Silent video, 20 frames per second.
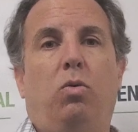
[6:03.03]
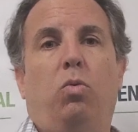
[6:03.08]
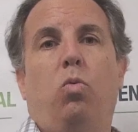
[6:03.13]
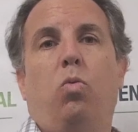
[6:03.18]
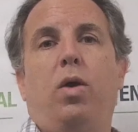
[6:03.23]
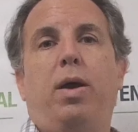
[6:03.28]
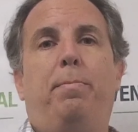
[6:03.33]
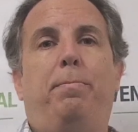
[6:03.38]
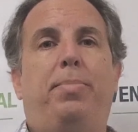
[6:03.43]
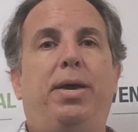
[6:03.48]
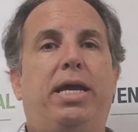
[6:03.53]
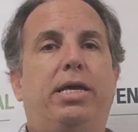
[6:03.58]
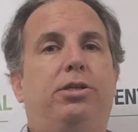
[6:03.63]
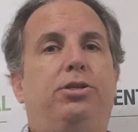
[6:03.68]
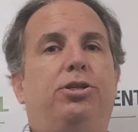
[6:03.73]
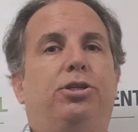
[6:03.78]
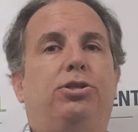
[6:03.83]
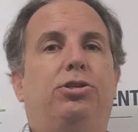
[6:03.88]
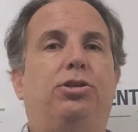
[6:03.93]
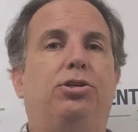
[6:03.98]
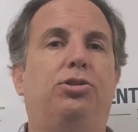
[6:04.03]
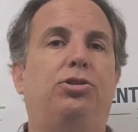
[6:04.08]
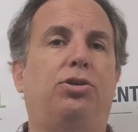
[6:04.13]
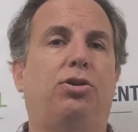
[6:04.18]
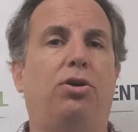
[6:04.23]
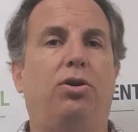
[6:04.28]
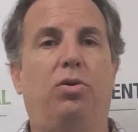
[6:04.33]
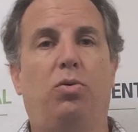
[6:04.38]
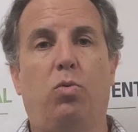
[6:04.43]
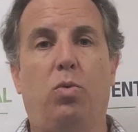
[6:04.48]
web pages a
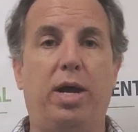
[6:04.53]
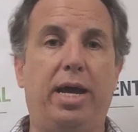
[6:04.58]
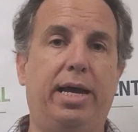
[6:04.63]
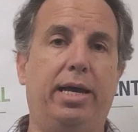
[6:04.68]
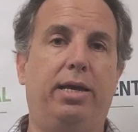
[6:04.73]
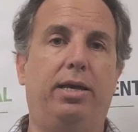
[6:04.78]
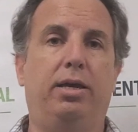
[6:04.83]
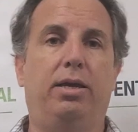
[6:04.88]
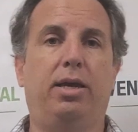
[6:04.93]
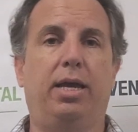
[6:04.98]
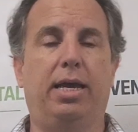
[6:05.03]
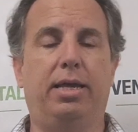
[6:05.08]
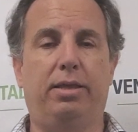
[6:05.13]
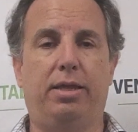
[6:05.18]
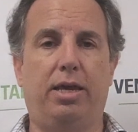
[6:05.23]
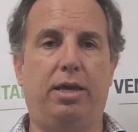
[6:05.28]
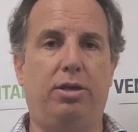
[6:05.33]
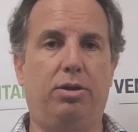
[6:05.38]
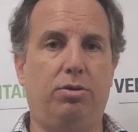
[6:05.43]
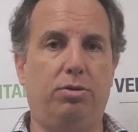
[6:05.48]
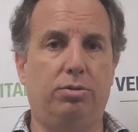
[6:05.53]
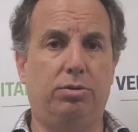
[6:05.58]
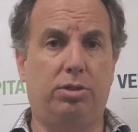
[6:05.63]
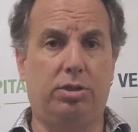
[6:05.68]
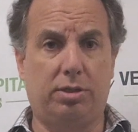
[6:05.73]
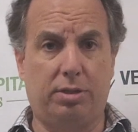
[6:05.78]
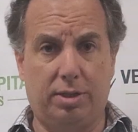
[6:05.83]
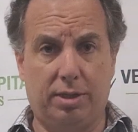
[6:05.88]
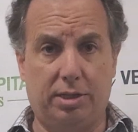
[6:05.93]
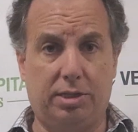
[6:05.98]
certain way, and they
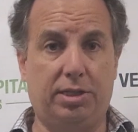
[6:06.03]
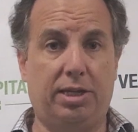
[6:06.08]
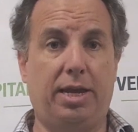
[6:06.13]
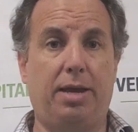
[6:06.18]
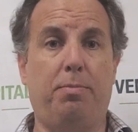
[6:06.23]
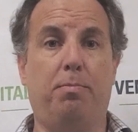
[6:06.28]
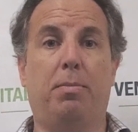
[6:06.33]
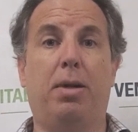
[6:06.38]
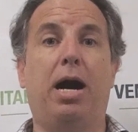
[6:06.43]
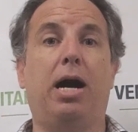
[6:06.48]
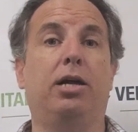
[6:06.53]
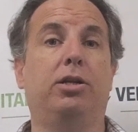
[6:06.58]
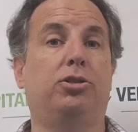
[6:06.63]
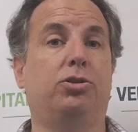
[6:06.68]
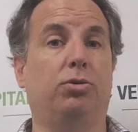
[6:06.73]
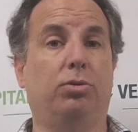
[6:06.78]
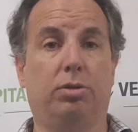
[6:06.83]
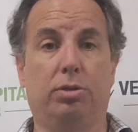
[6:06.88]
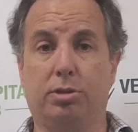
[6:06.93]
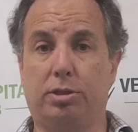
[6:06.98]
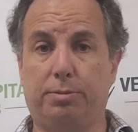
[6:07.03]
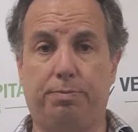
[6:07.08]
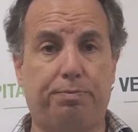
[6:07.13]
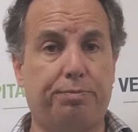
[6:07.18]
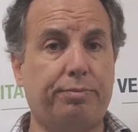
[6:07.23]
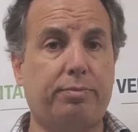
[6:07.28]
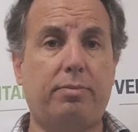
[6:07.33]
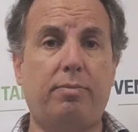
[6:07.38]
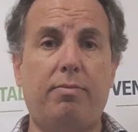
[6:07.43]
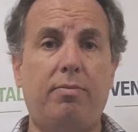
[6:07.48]
use the same modules
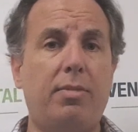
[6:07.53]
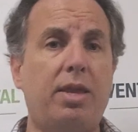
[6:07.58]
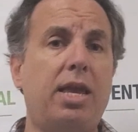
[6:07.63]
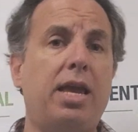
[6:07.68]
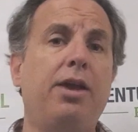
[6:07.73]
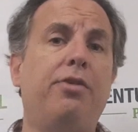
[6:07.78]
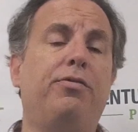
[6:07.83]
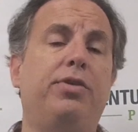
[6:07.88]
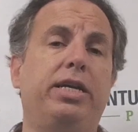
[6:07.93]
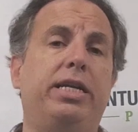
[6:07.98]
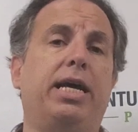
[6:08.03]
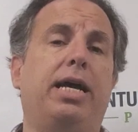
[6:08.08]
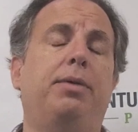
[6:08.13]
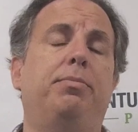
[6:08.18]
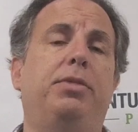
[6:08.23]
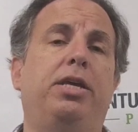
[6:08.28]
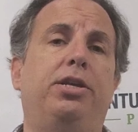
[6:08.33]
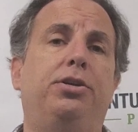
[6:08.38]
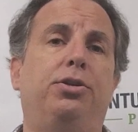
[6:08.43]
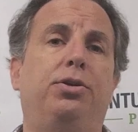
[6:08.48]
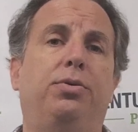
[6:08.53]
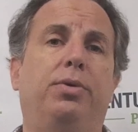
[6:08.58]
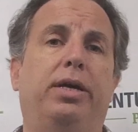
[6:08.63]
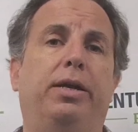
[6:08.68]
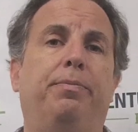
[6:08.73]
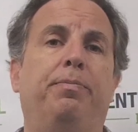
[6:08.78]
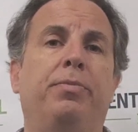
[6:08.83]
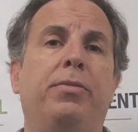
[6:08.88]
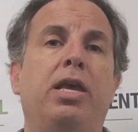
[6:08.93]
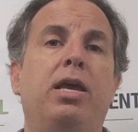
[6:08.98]
every time they do
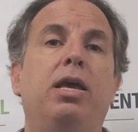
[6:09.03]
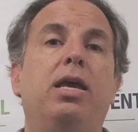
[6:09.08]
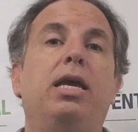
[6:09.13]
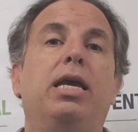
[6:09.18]
it.